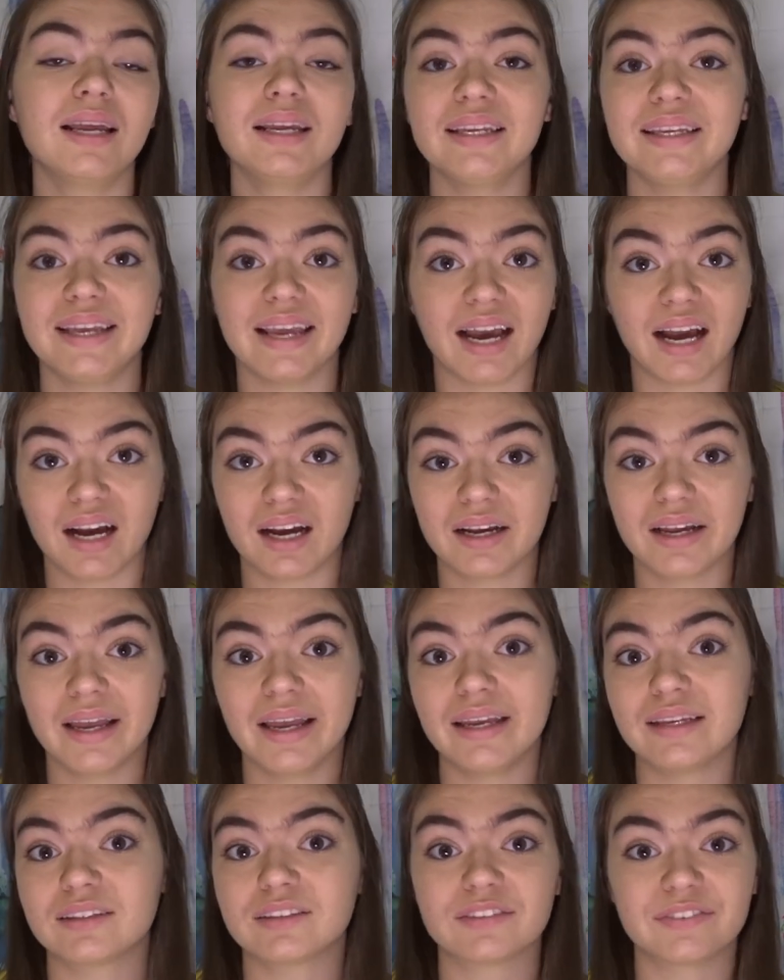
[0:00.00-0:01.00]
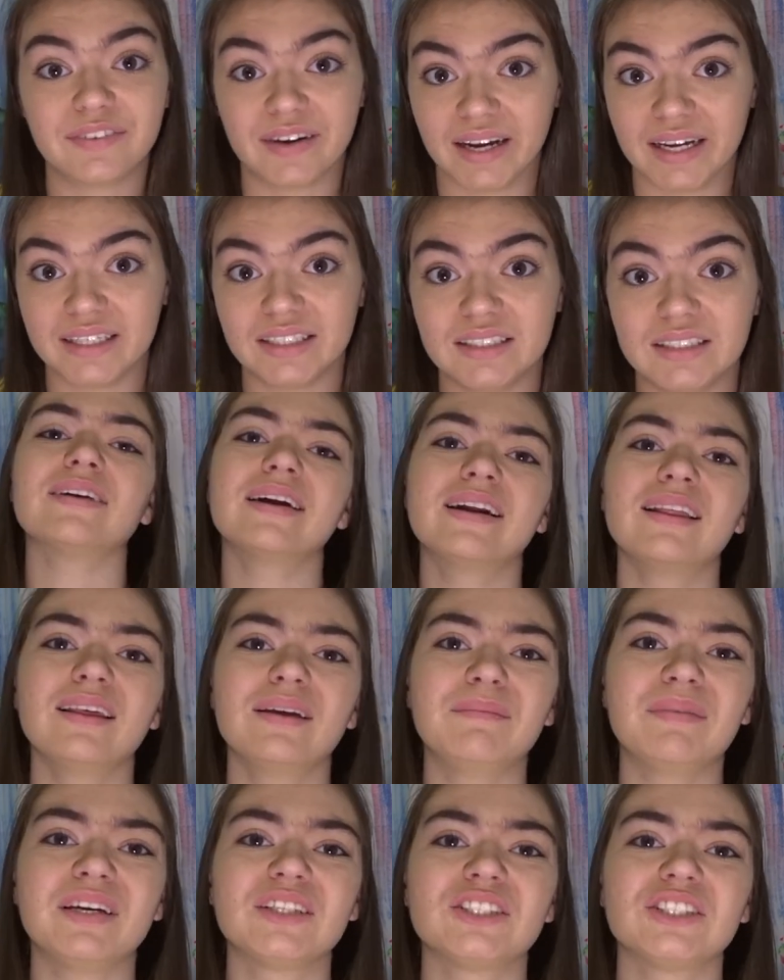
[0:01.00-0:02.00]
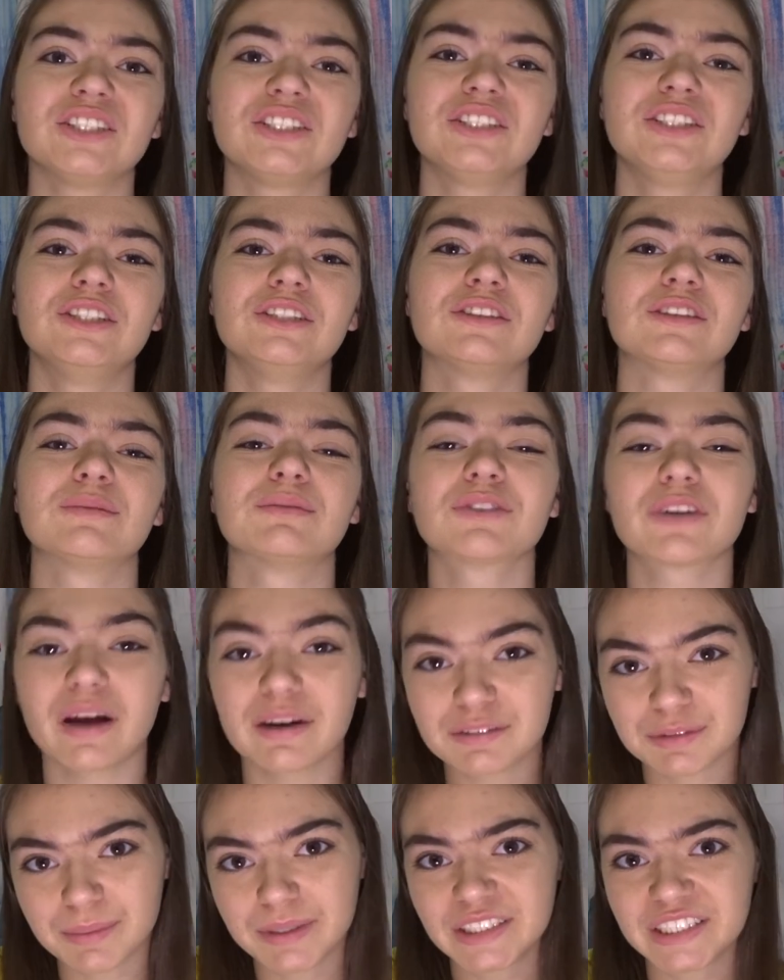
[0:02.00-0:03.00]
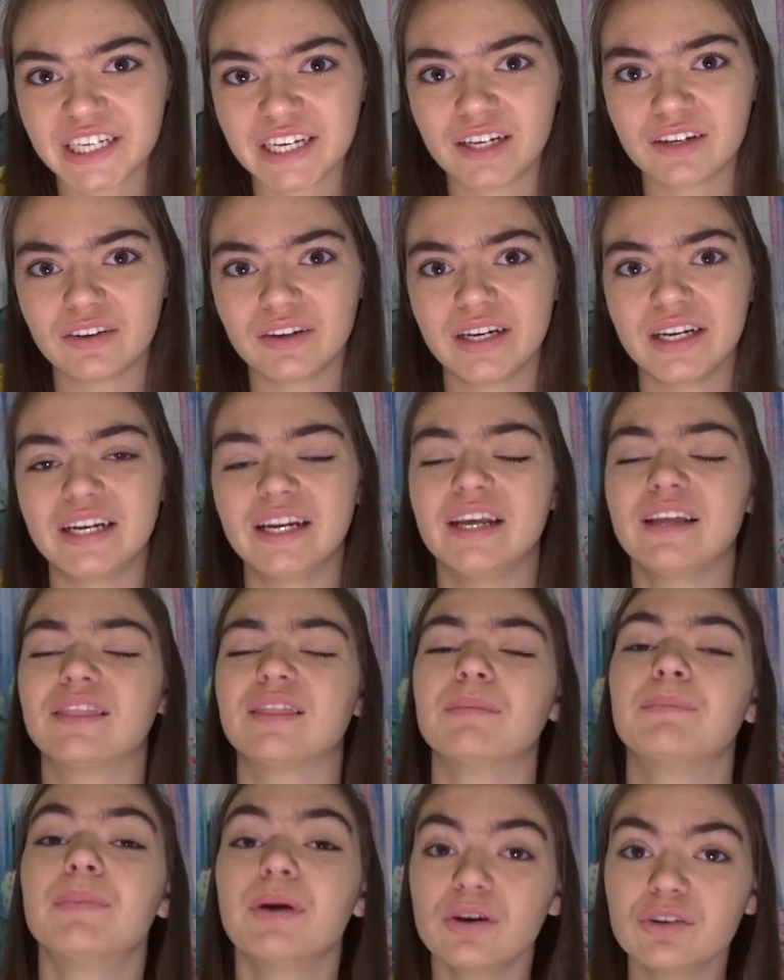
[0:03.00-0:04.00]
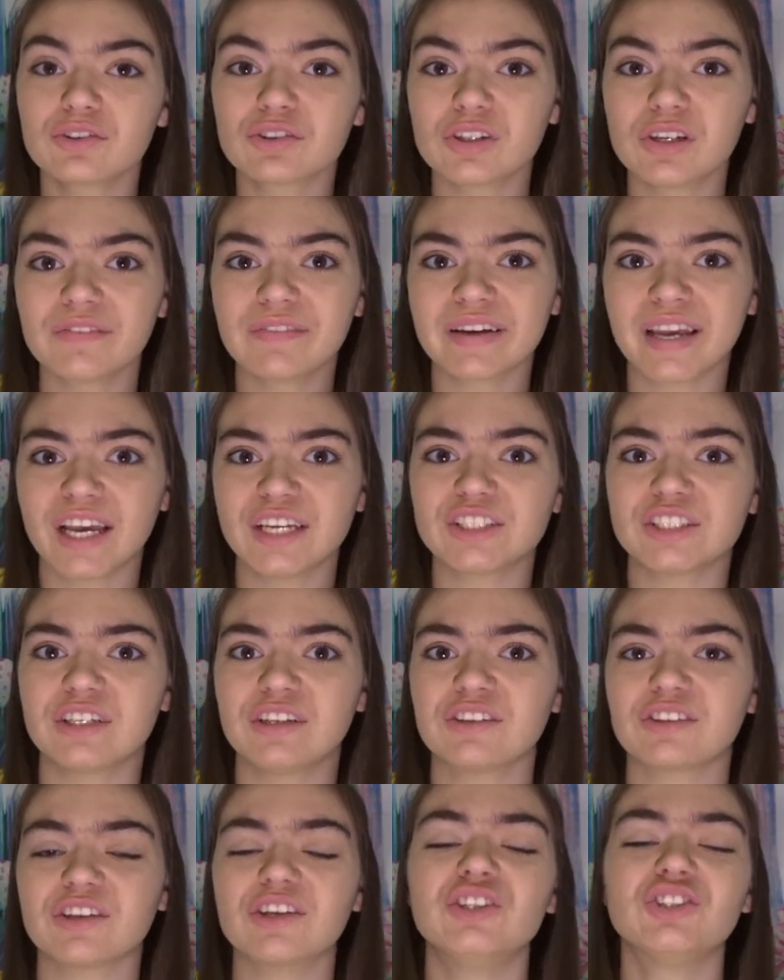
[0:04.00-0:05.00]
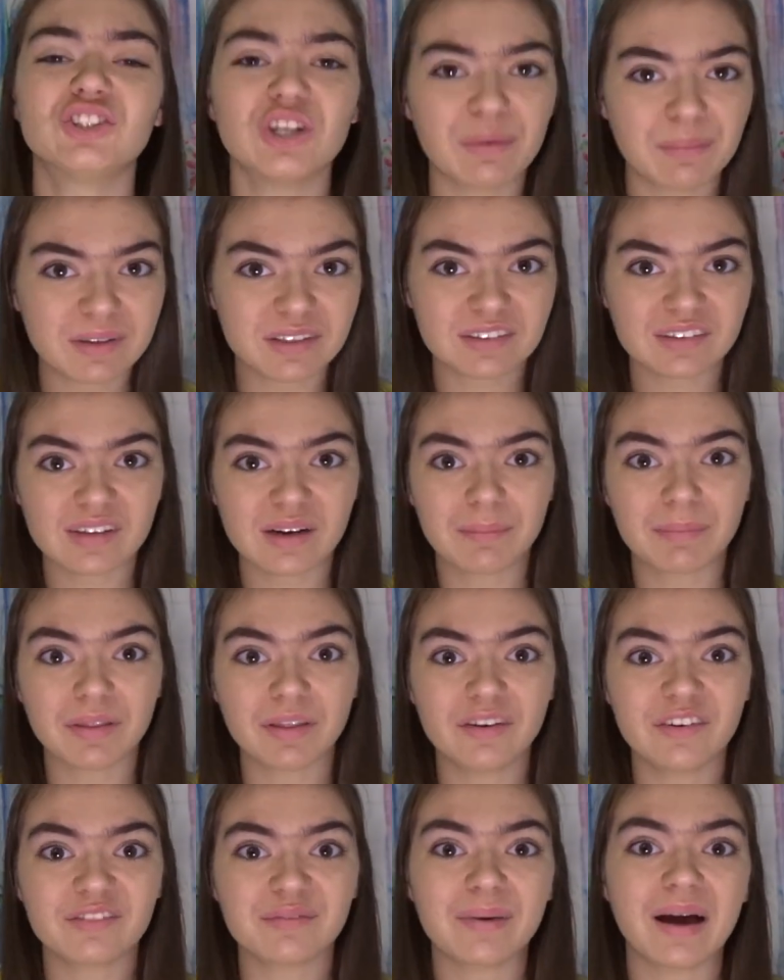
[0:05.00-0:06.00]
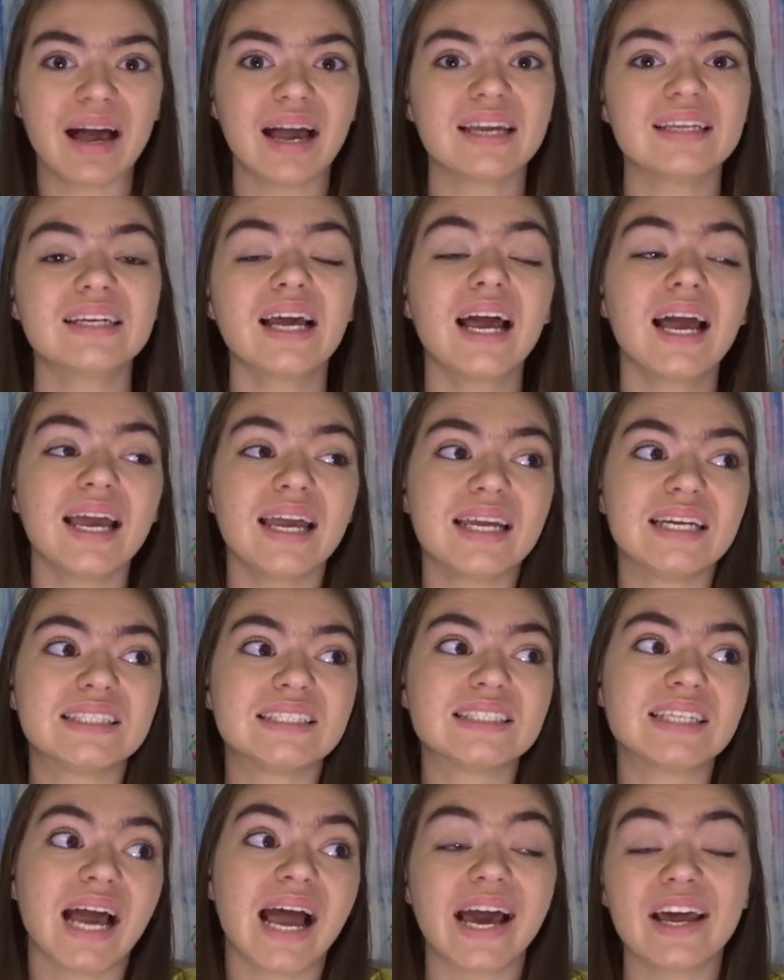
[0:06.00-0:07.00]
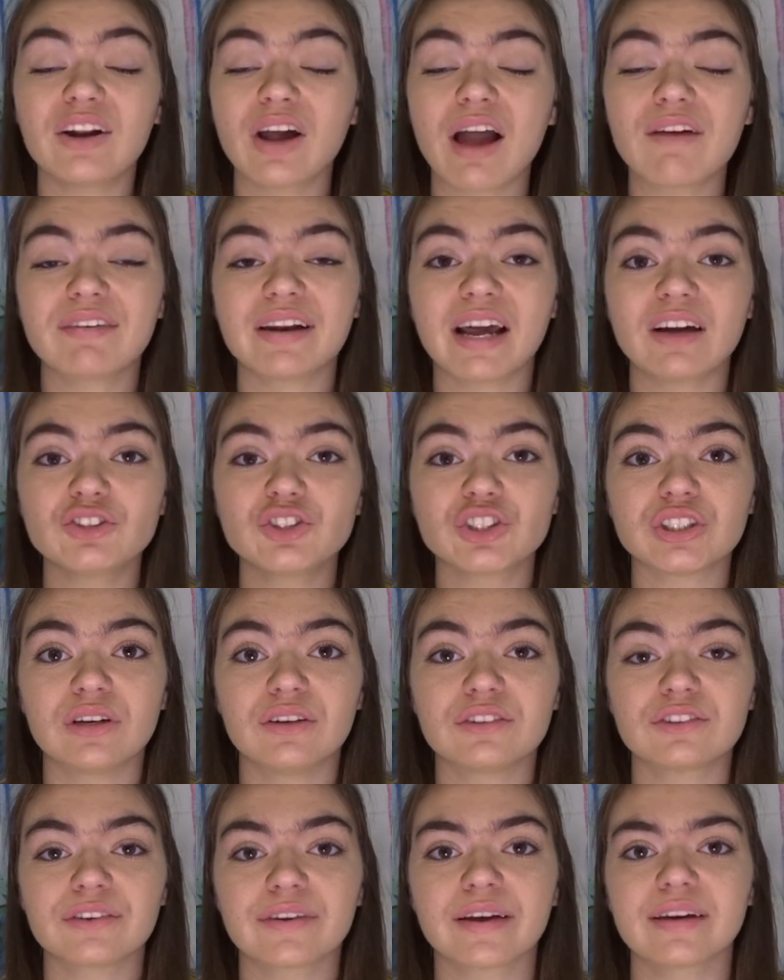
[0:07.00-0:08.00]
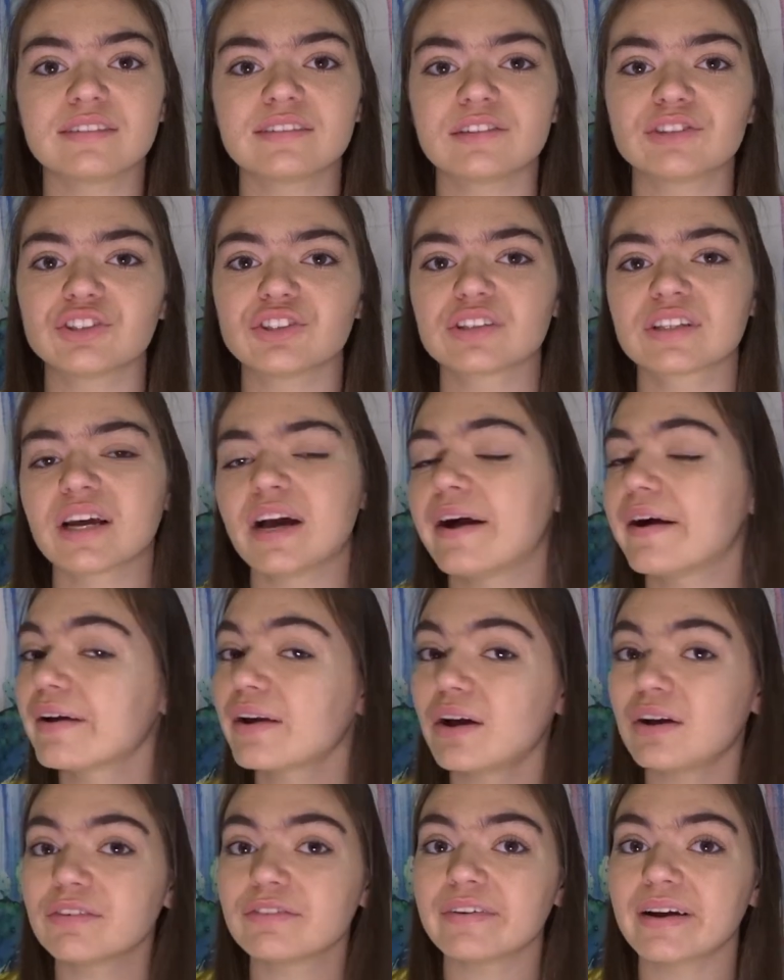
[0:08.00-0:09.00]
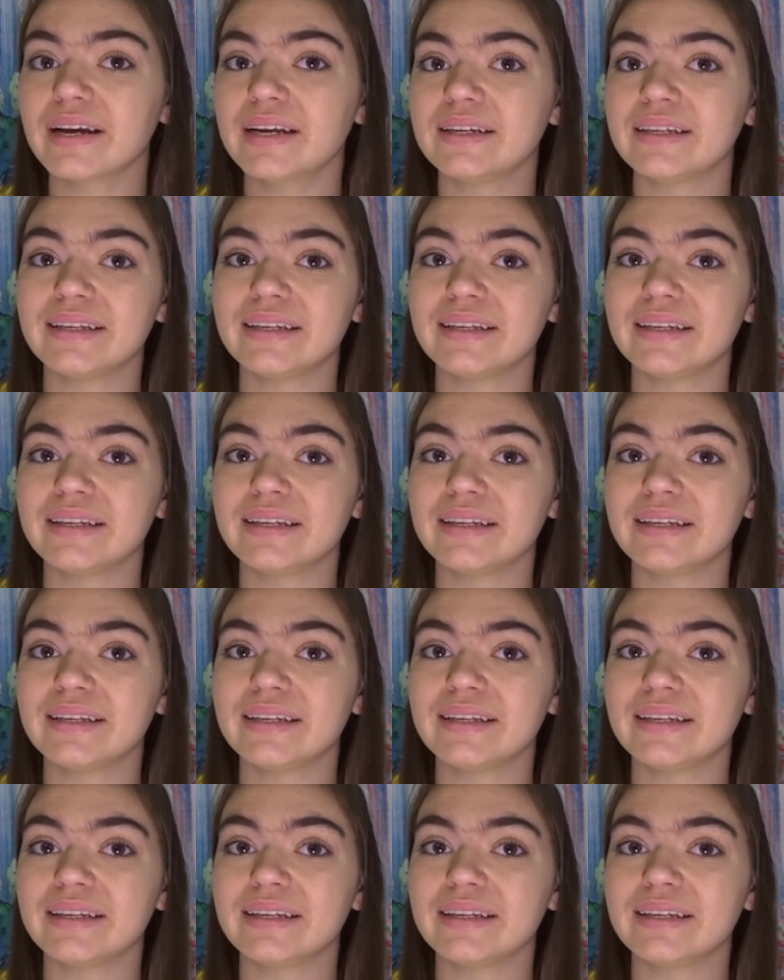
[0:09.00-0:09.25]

yeah, it's fun. Finally, make sure to subscribe to my channel and hit the post notification so you don't miss an upload of mine. And I don't have an outro, so I guess I'll just cut off right